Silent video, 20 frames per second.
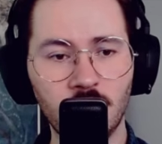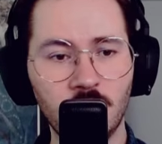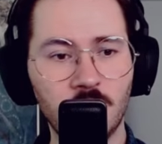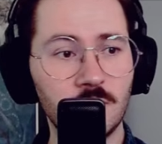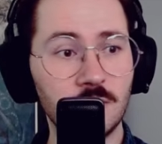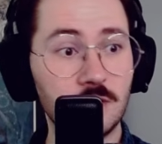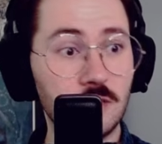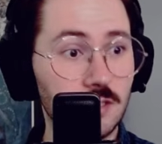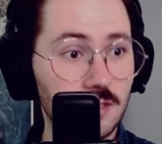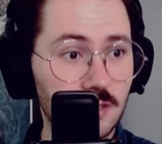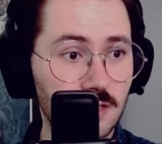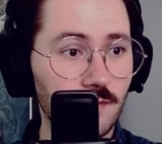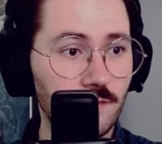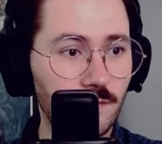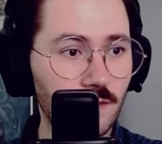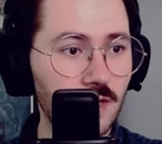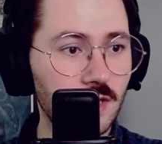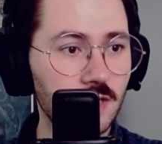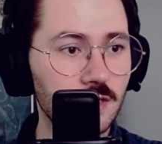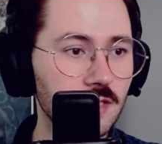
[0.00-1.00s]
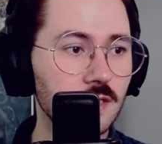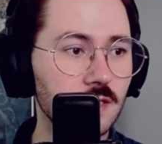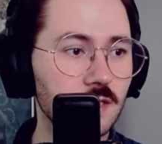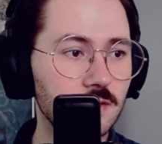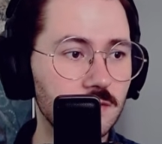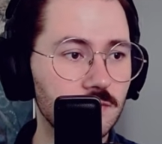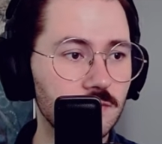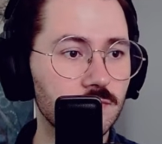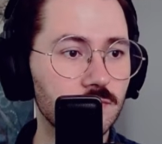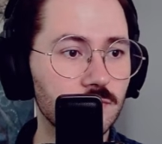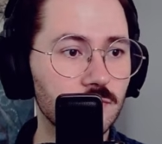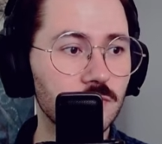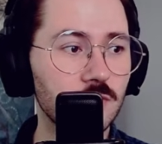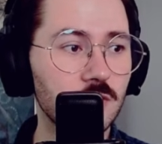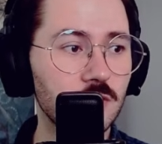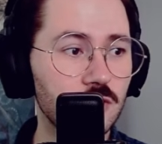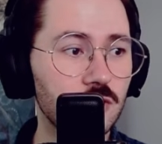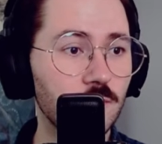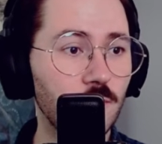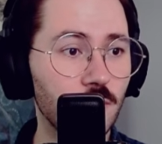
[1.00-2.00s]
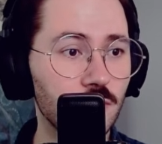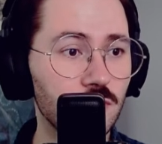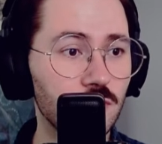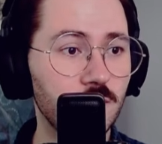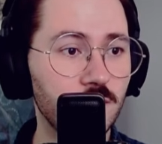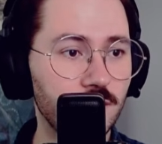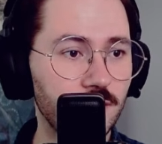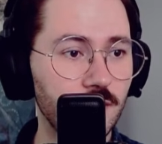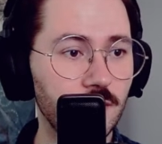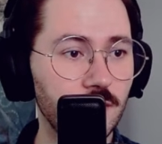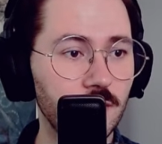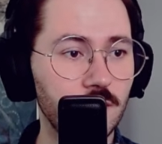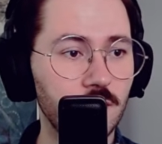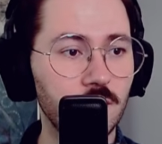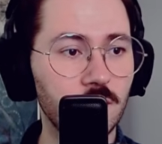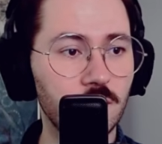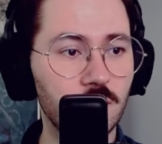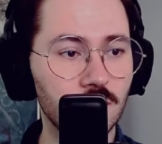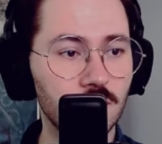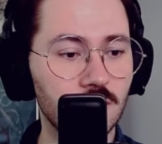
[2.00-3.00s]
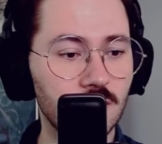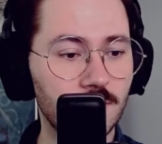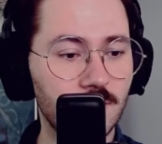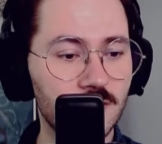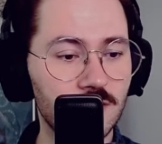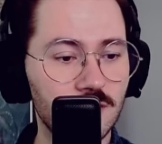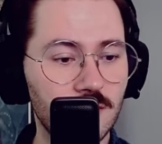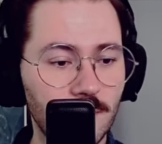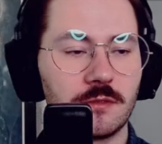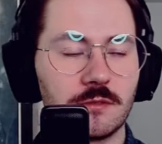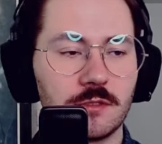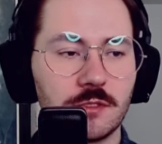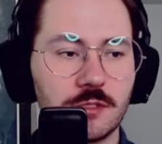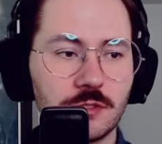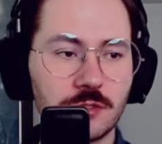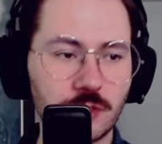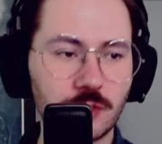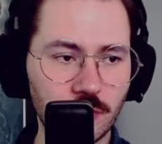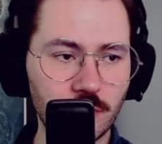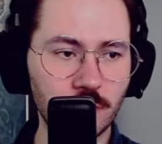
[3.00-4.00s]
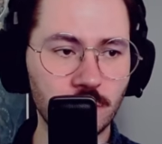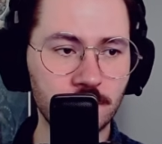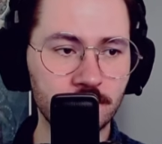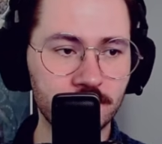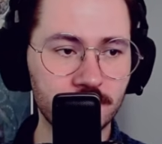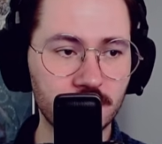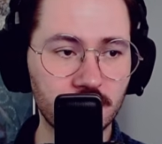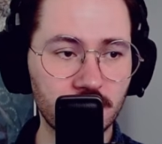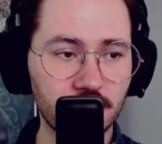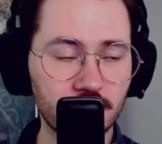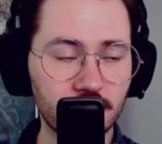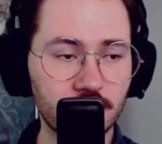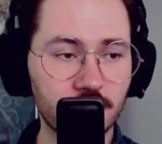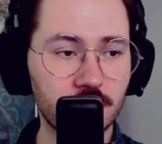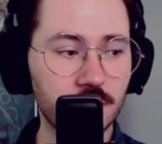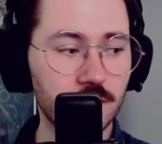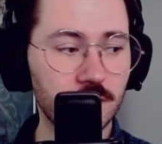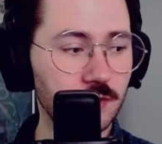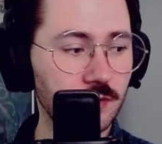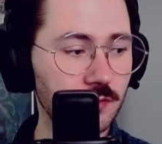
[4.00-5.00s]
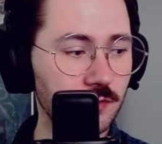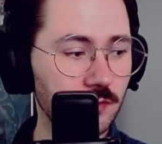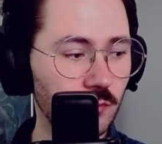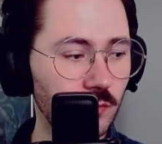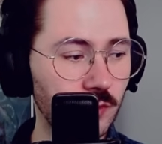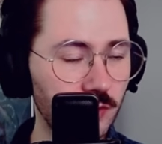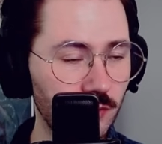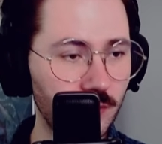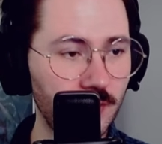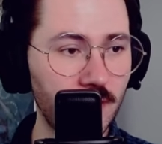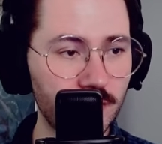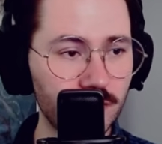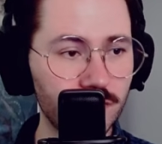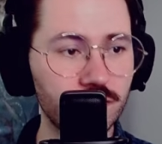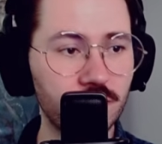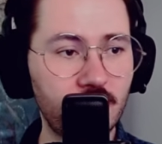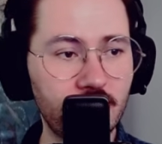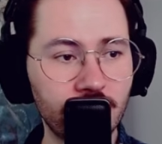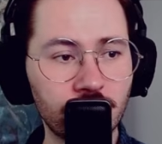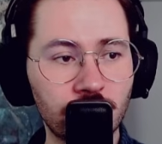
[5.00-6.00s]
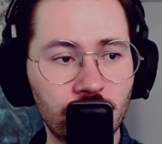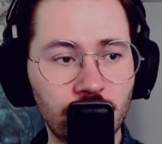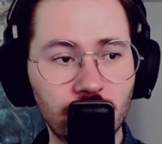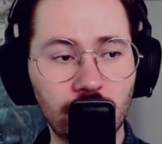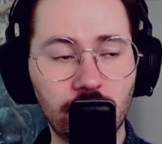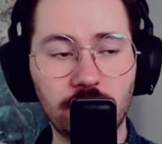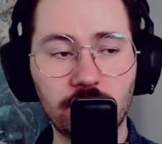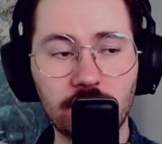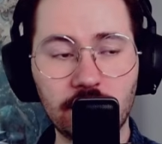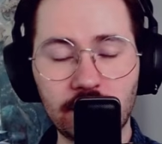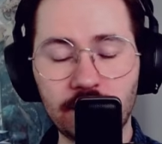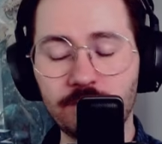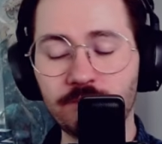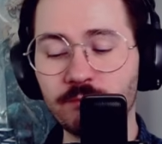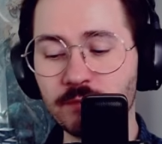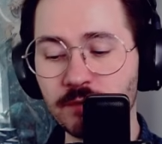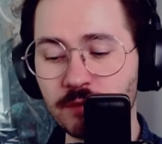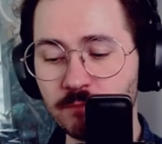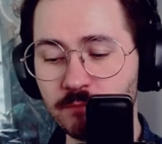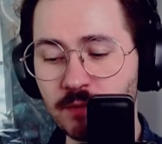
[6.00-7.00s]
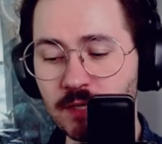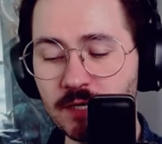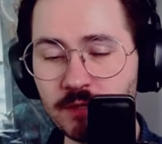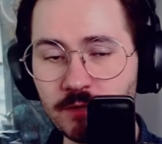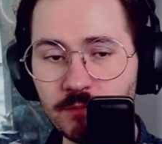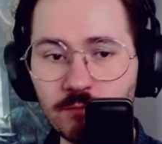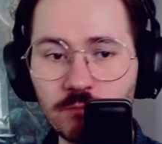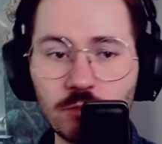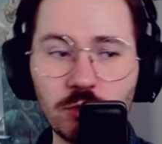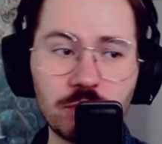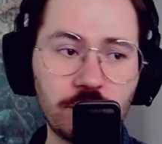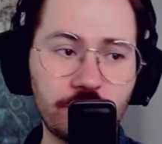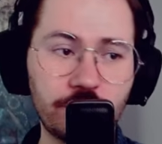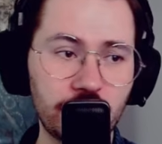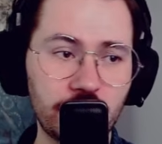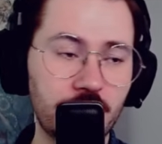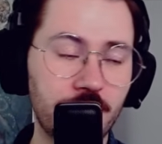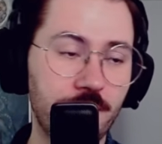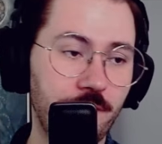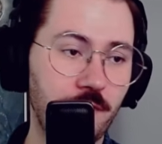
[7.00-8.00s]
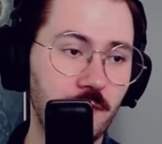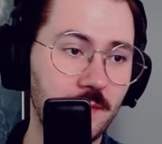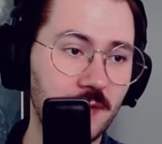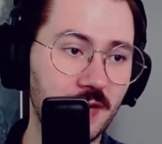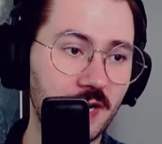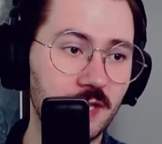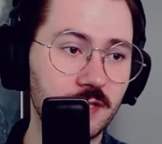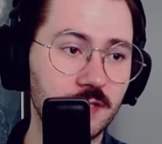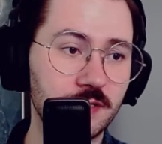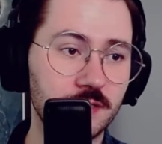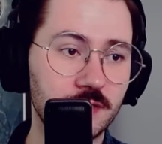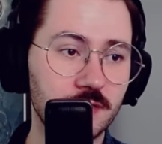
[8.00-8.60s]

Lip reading: did the thing that it's supposed to be really, really good in the matchup. So when you are trying to play Muldrifter and Ephemerate,